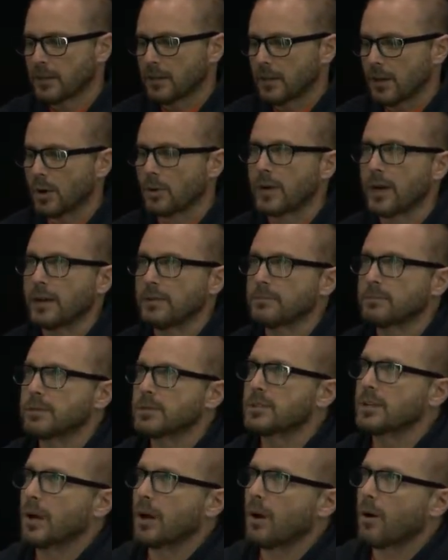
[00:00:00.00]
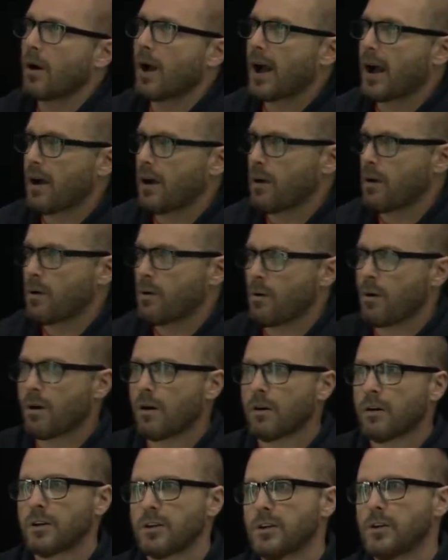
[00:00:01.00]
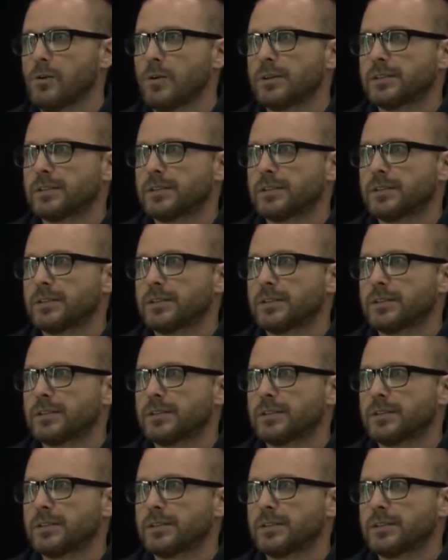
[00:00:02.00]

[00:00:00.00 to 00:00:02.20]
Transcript: Okay, so how are you